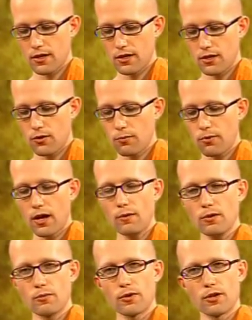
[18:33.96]
No
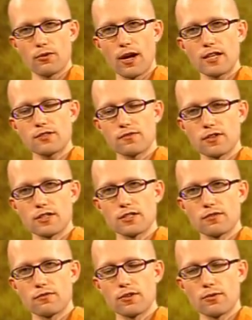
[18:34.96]
problem would arise for
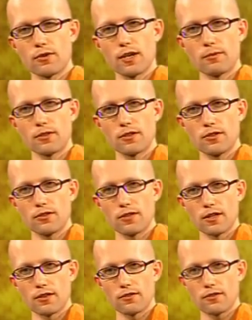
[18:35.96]
us if we were able to do
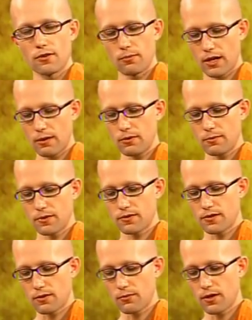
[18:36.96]
this. The problem
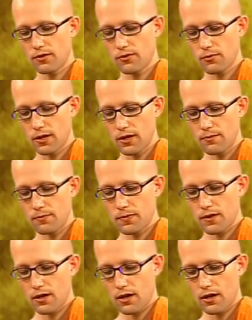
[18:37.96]
is that once we,
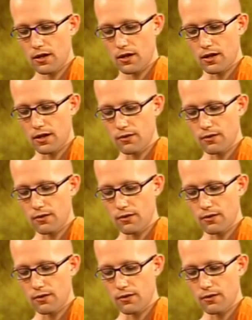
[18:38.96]
uh,